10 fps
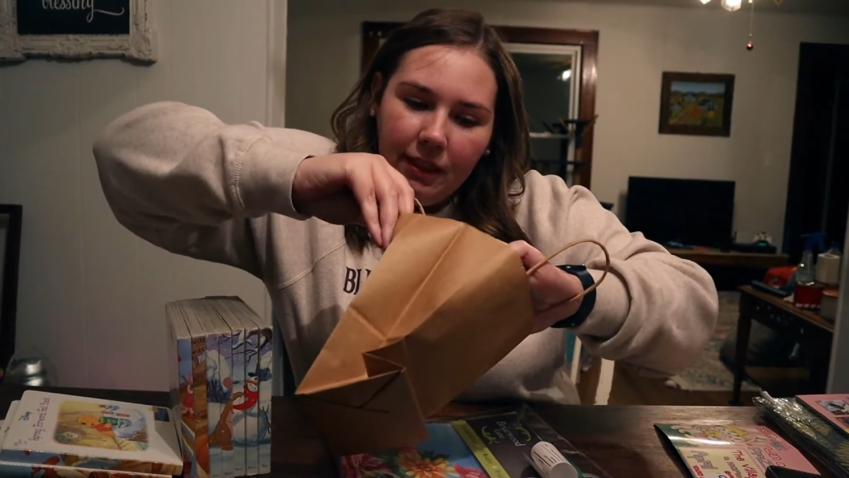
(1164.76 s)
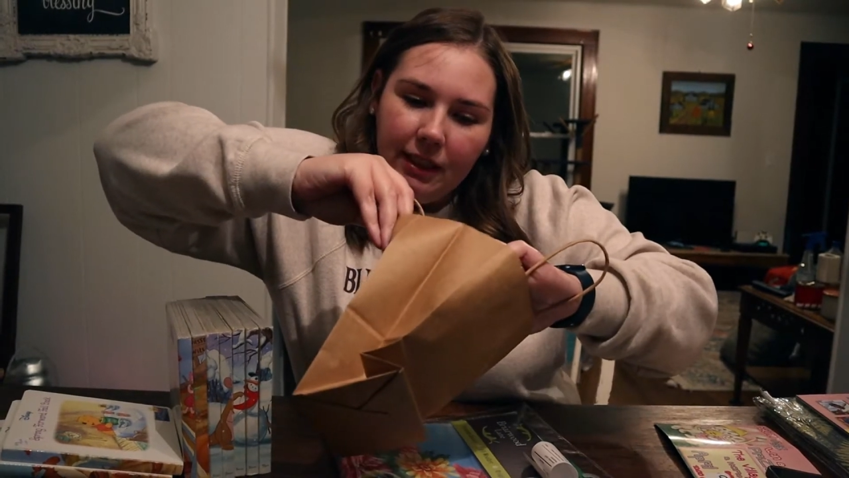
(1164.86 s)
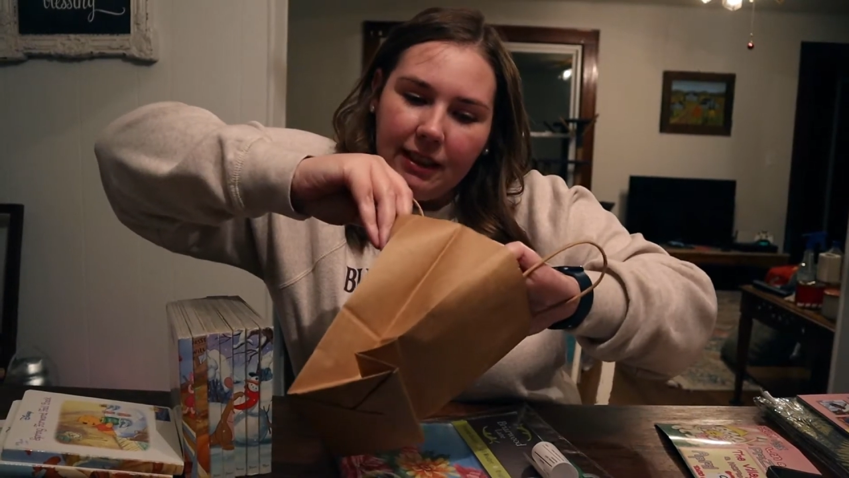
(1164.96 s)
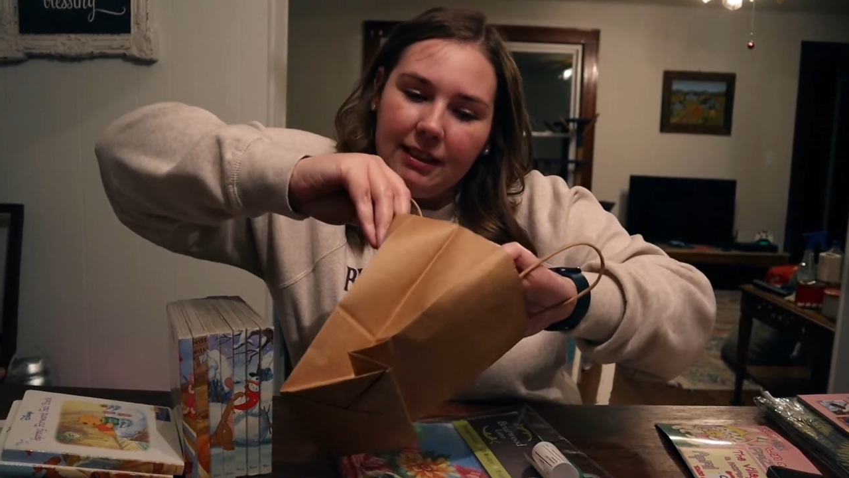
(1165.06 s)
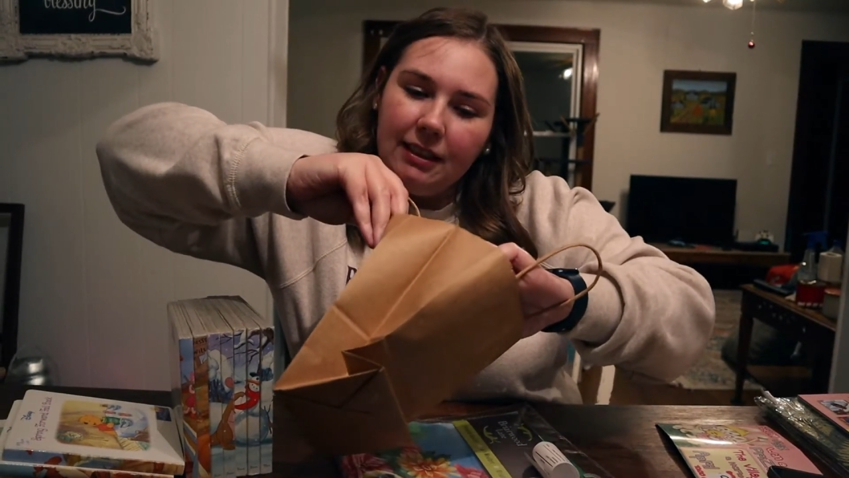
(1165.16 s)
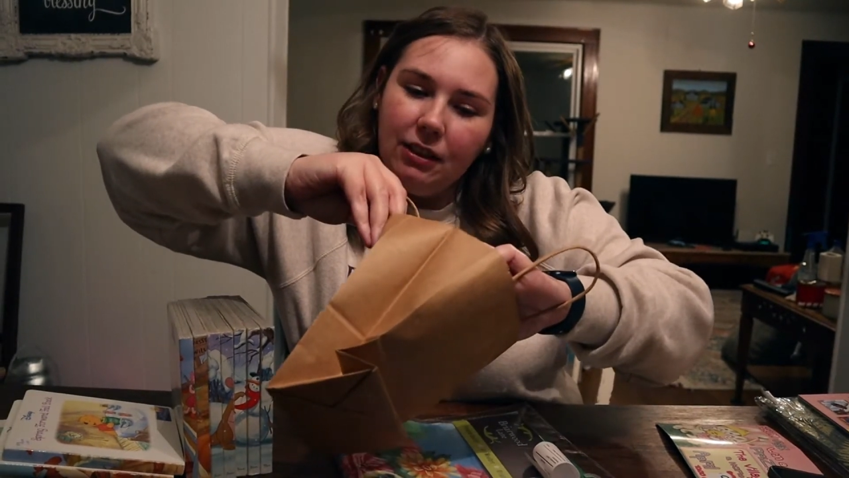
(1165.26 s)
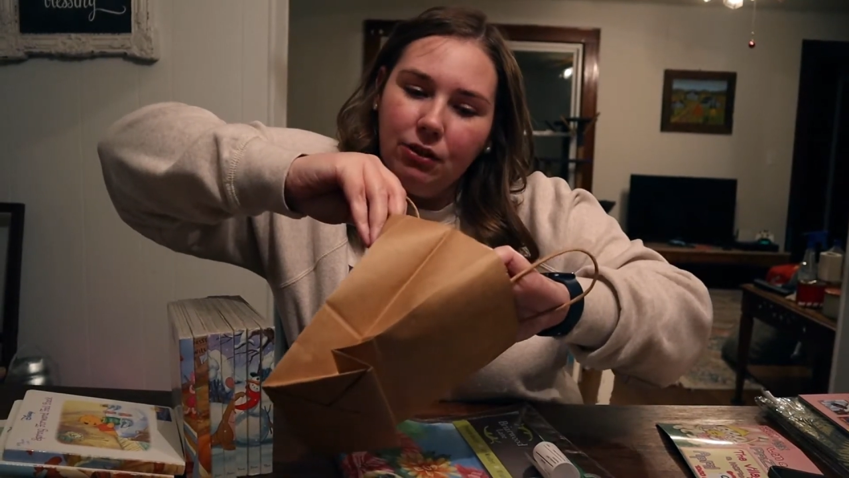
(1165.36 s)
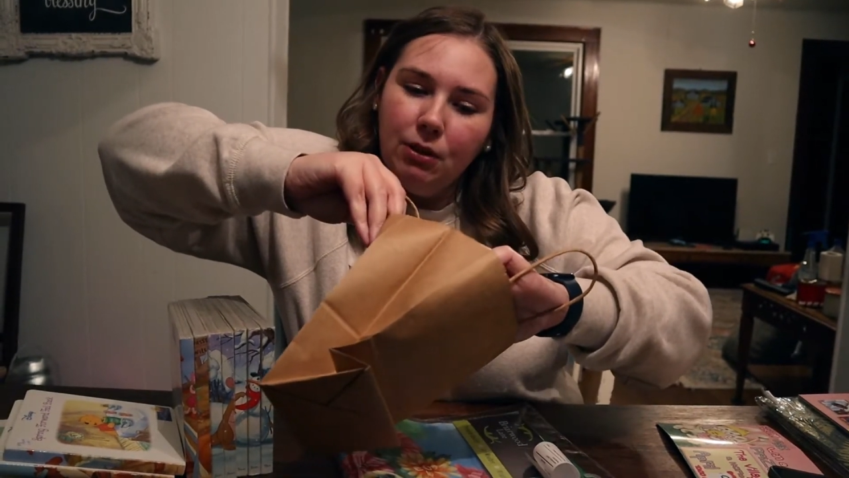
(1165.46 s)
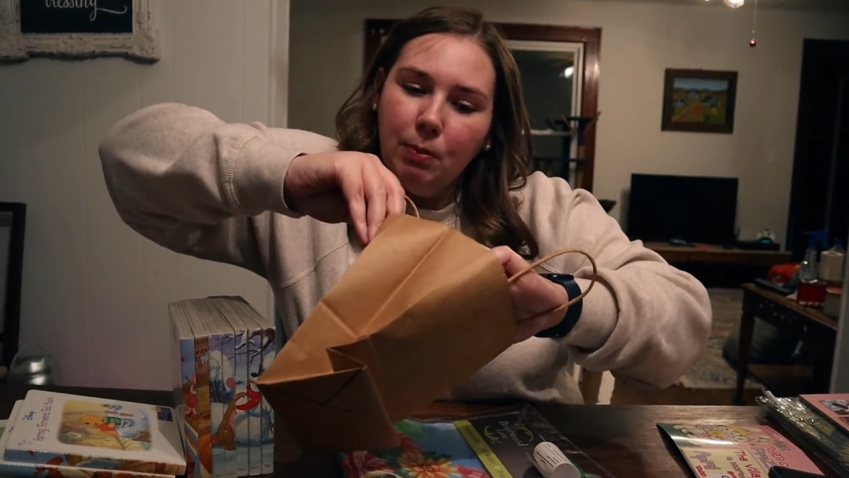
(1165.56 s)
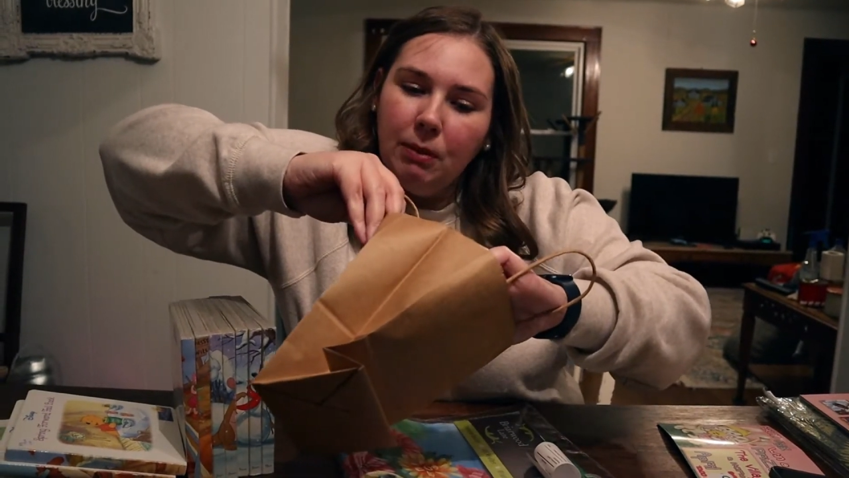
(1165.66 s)
Yes,
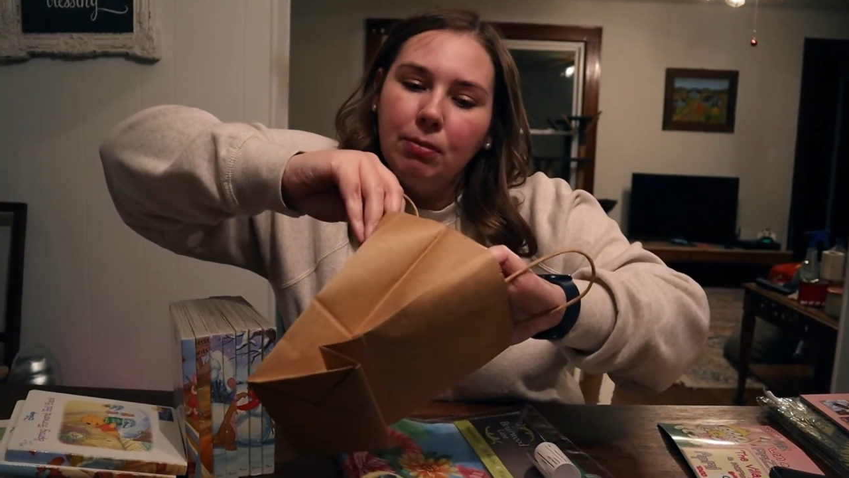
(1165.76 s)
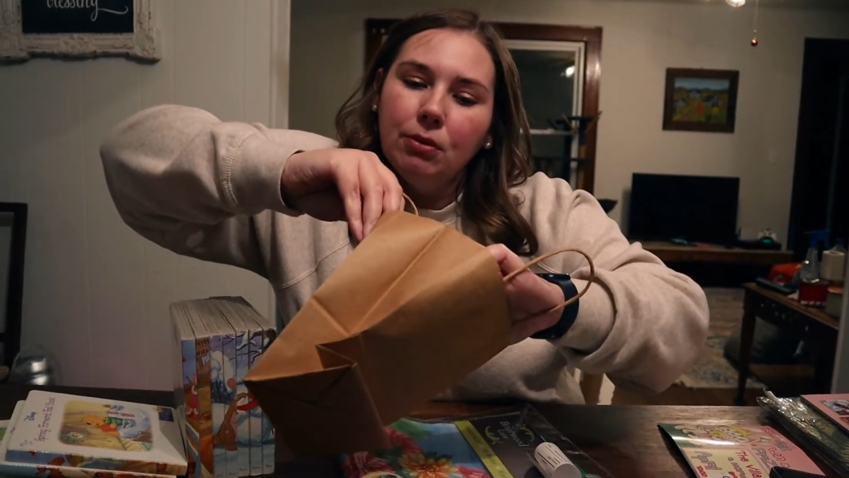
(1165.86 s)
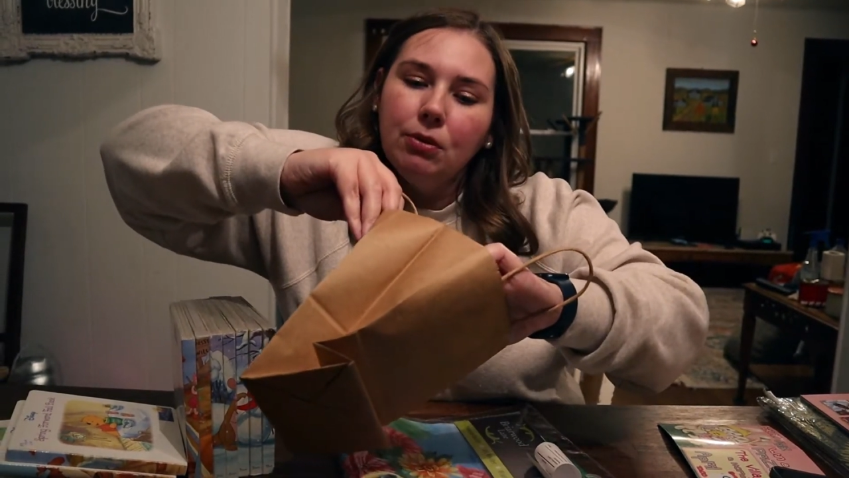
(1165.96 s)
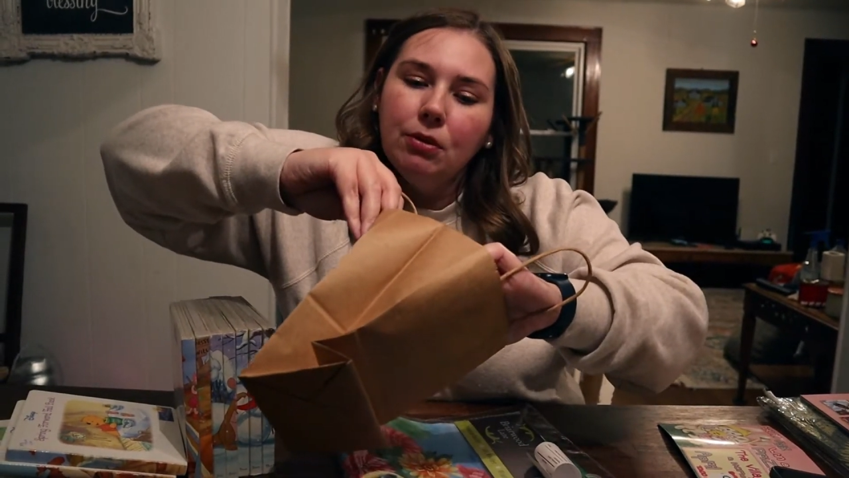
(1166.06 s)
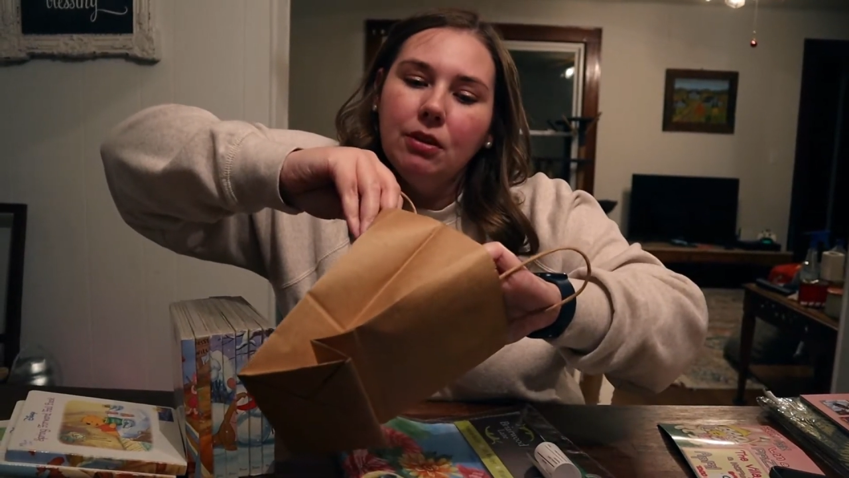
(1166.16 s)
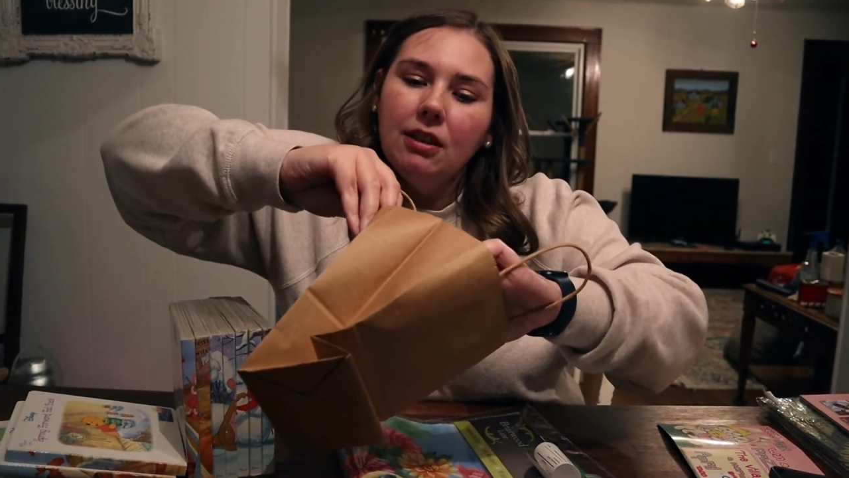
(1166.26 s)
Goose Pimple